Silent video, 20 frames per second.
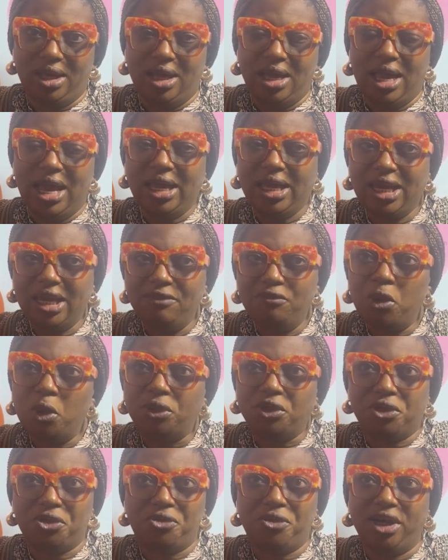I give
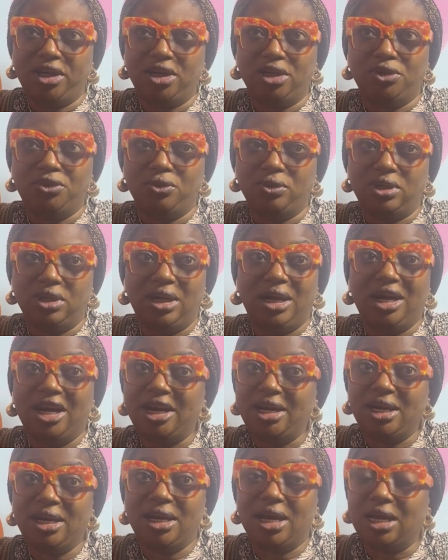all the credit to the
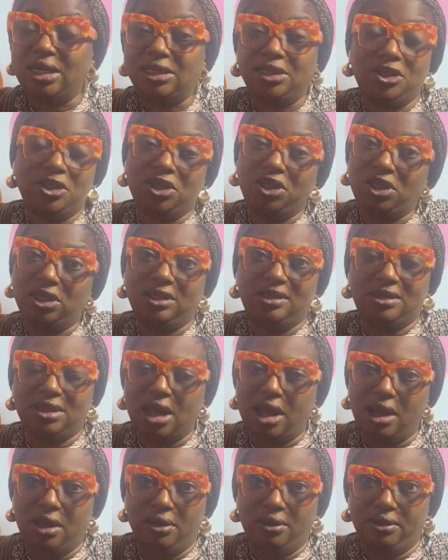learning and teaching
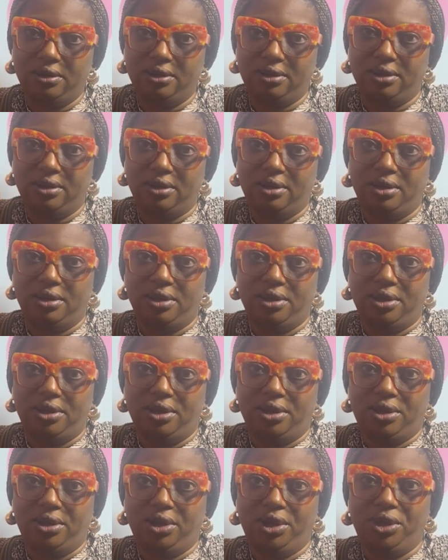style.
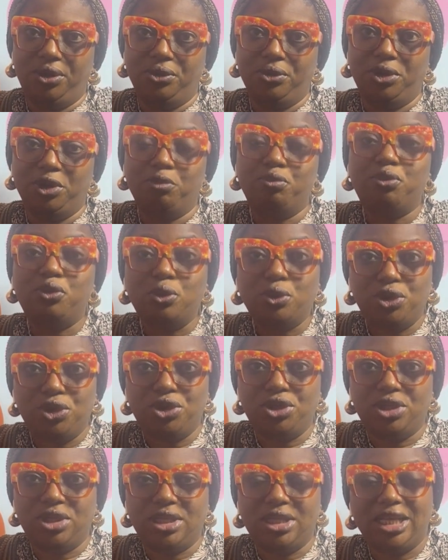They
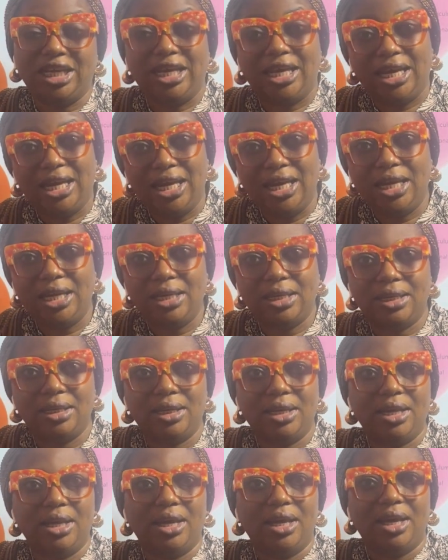push the kid
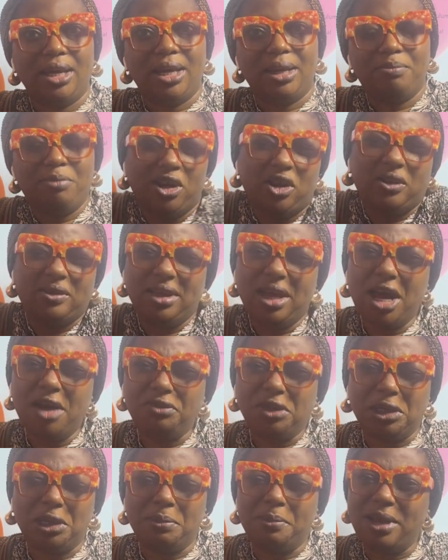because they
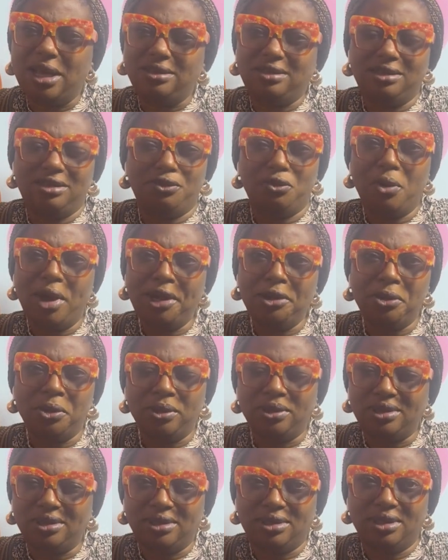have the capacity. Why
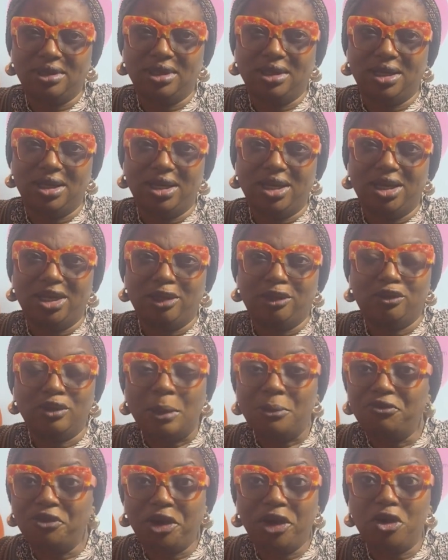not? So
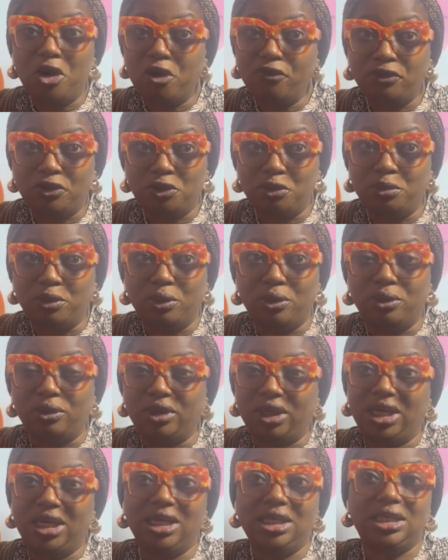I'm very
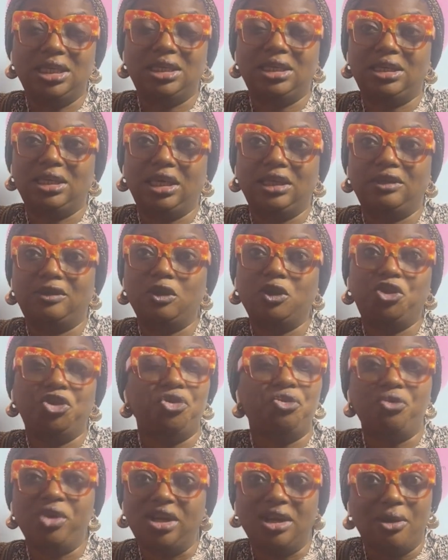comfortable. He's such
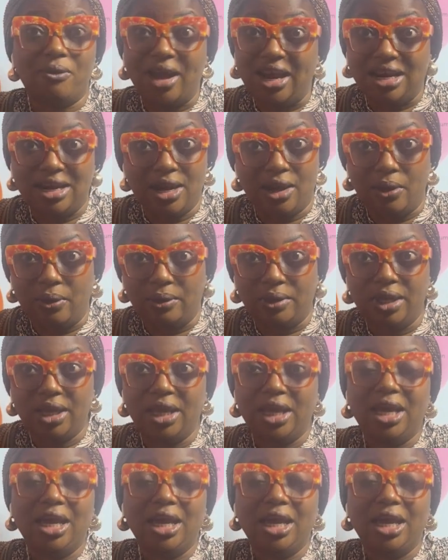a reader right now.